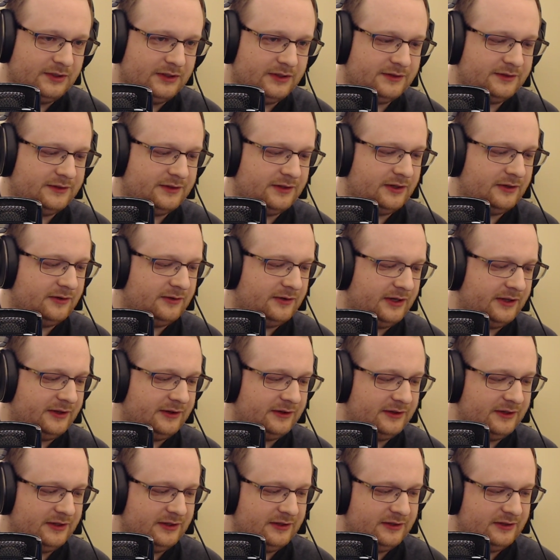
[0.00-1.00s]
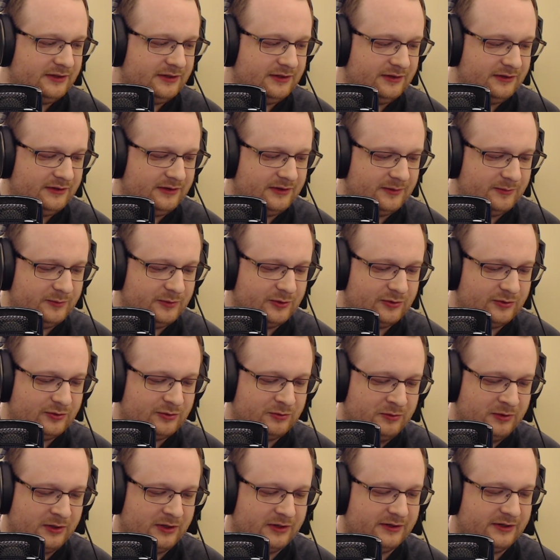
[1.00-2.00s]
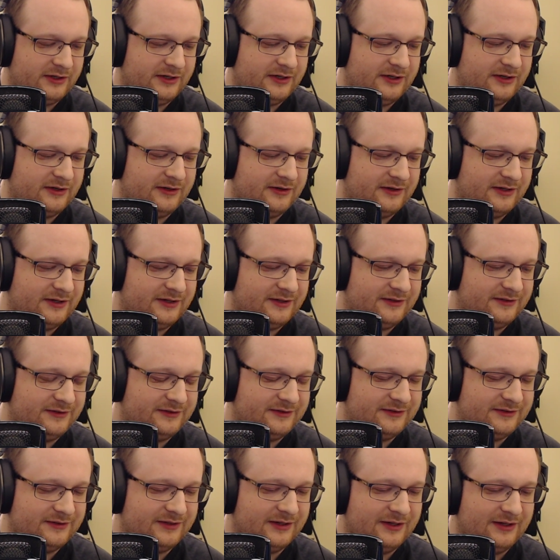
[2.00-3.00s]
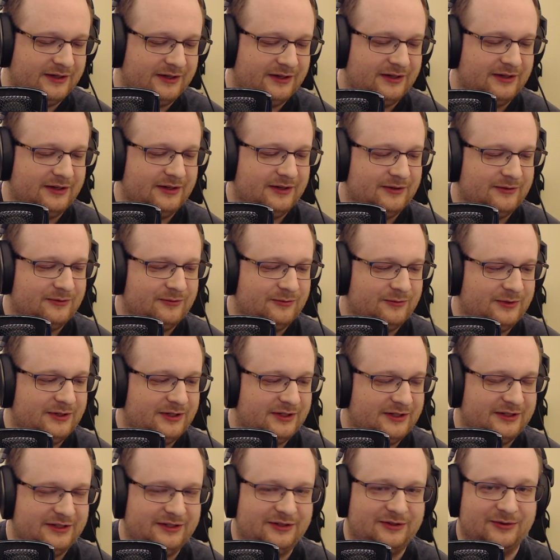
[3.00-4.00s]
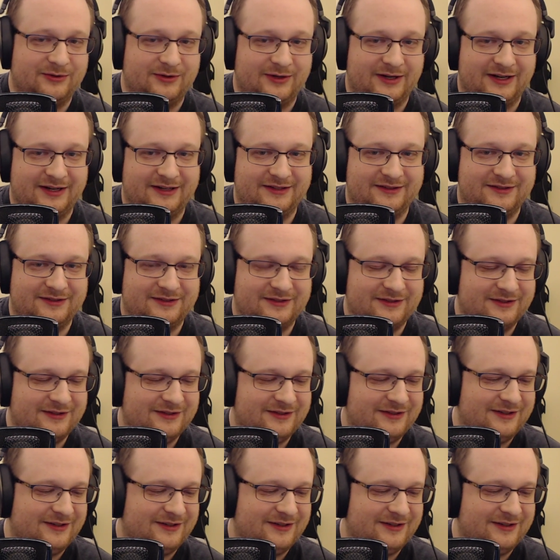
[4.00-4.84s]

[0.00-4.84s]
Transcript: So I think the build quality here is really great,